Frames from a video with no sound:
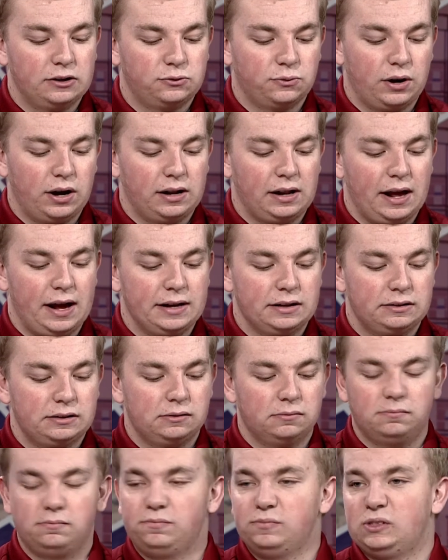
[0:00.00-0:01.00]
well
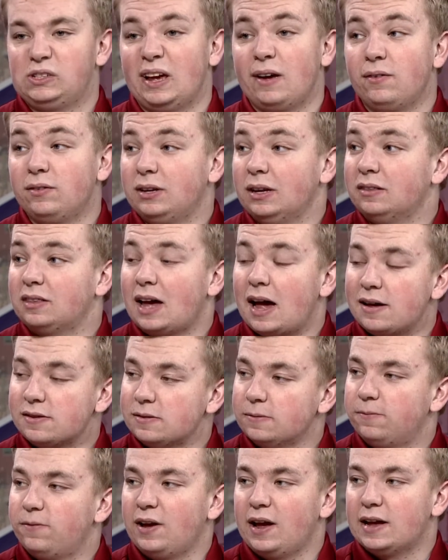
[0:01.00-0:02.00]
as
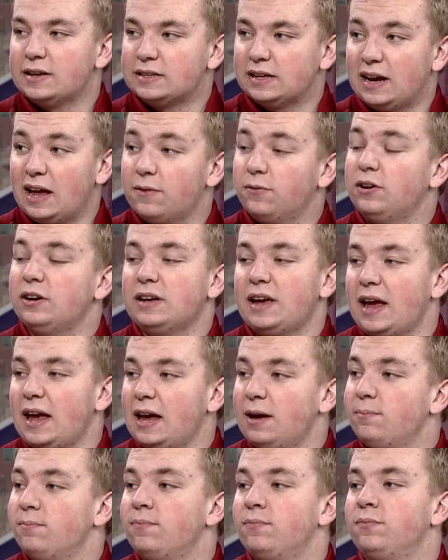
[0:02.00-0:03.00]
17,000 fans at every game,